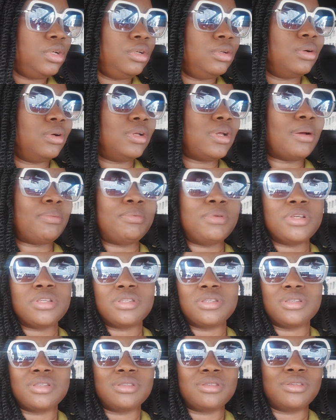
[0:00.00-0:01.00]
Other
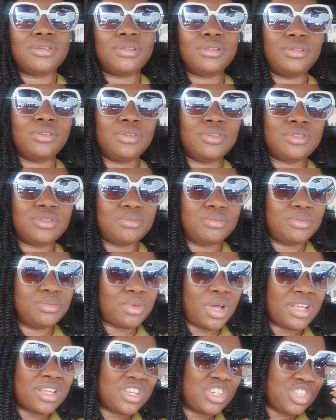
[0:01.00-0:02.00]
places just,
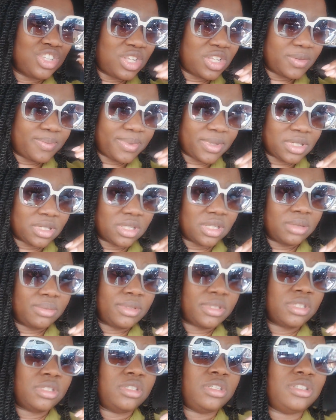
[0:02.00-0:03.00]
I think this particular
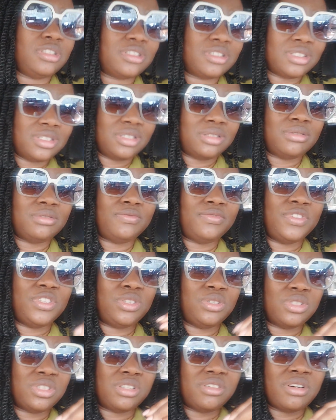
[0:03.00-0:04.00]
person is a
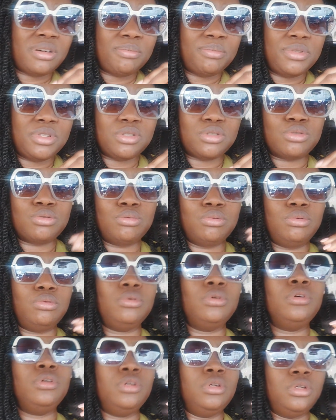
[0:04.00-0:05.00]
physiotherapist, so
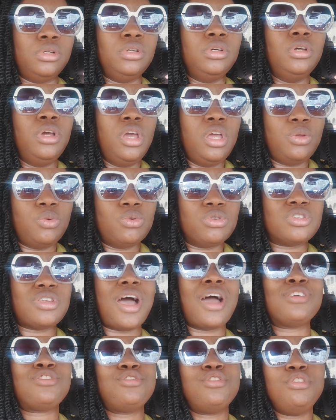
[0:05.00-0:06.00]
it was
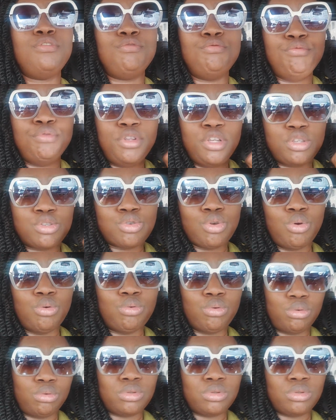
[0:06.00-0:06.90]
actually really thorough.